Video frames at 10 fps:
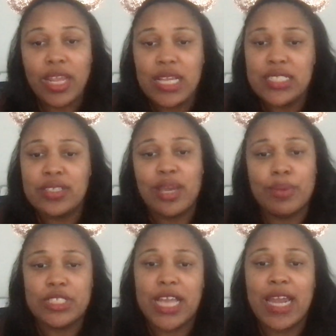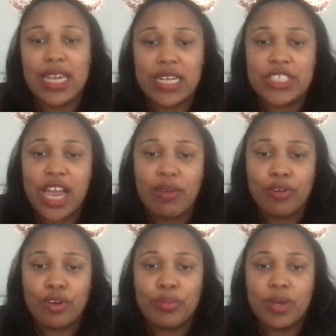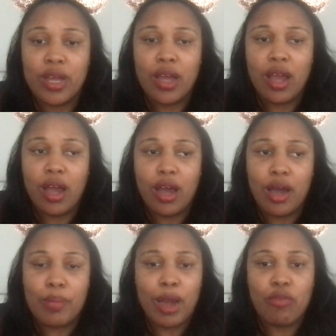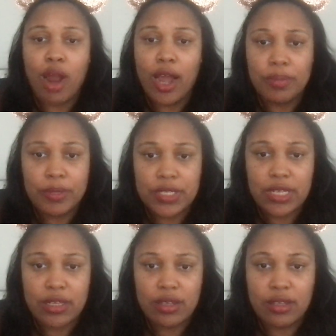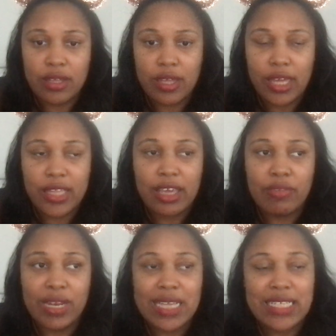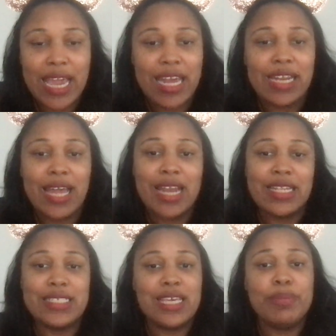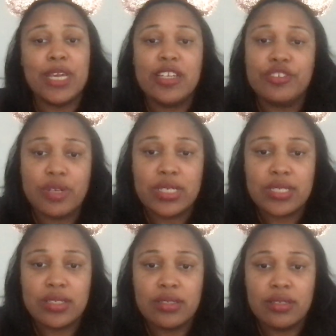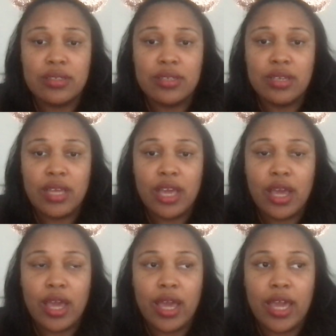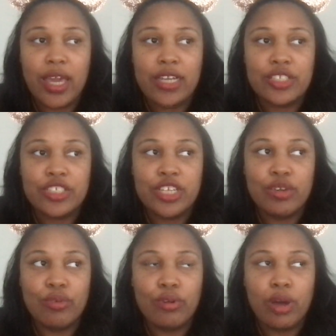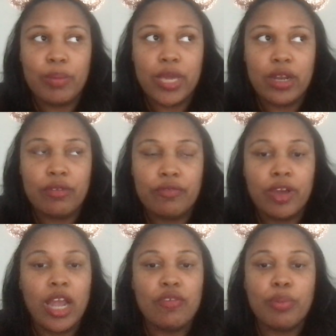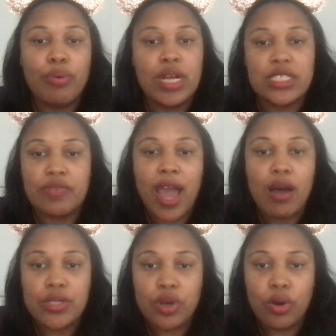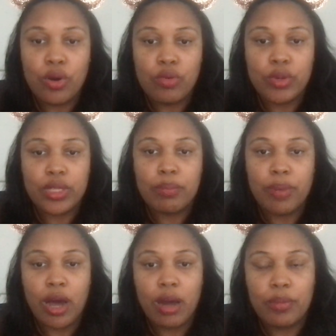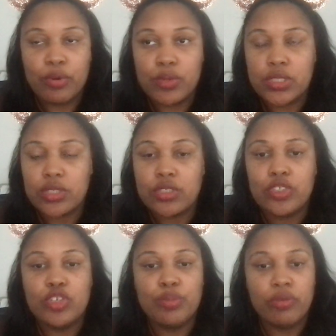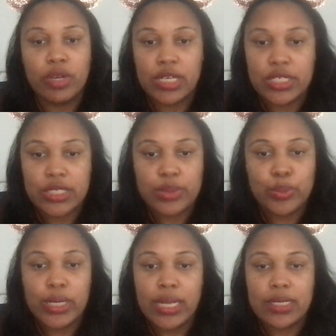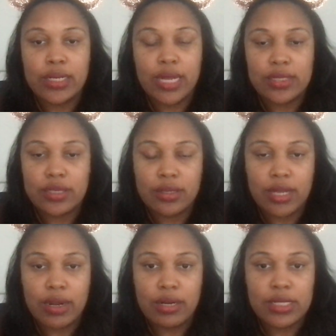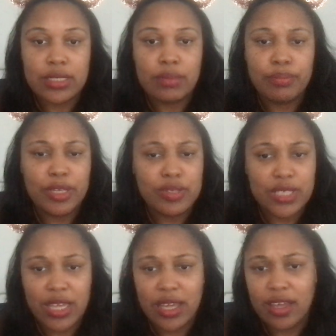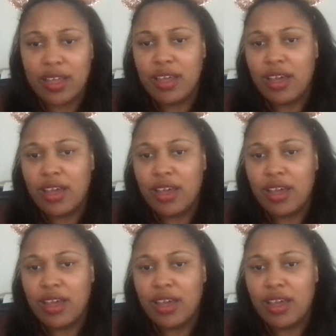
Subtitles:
And so they were chatting in a chat room about rock music. And they realized they had a lot of the same interests. And she grew up in a very repressive household with a mom who was super religious, wouldn't let her listen to music,